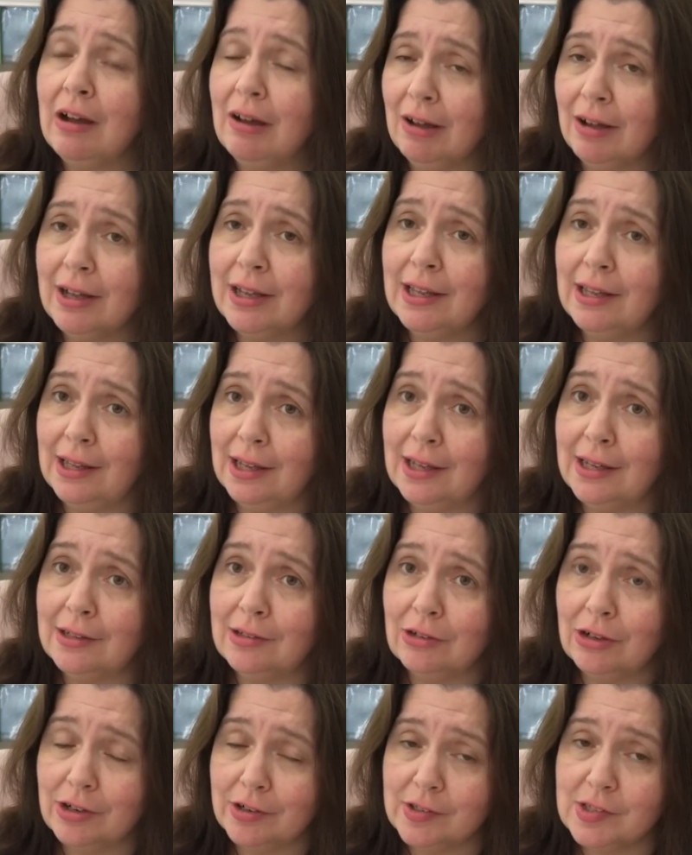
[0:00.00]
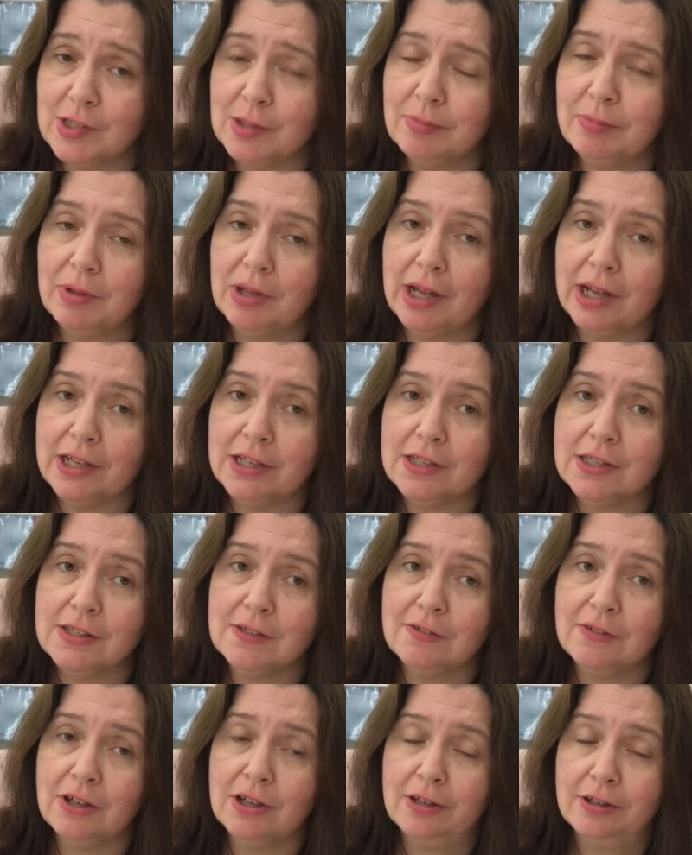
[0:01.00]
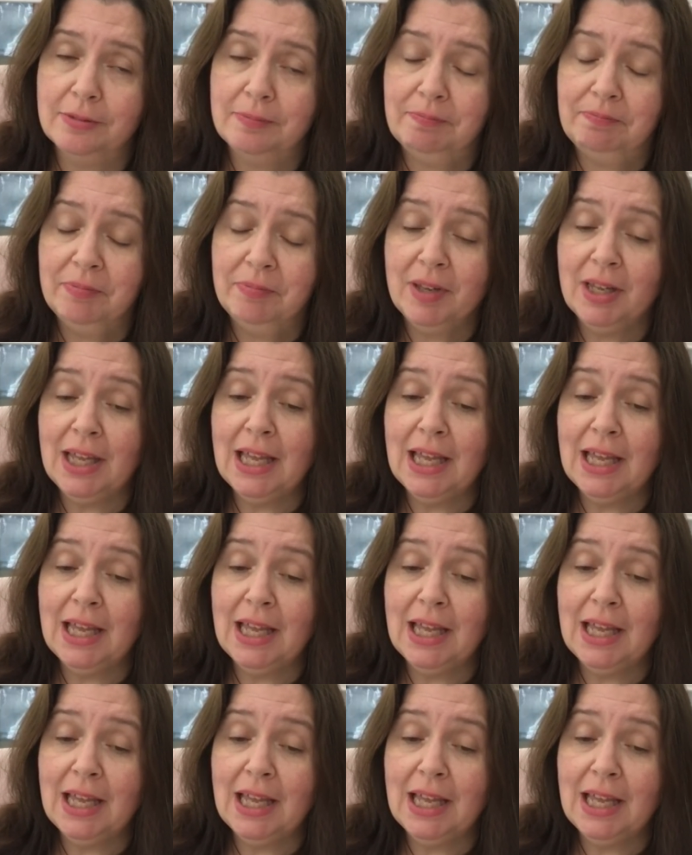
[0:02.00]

high-end art supplies, um,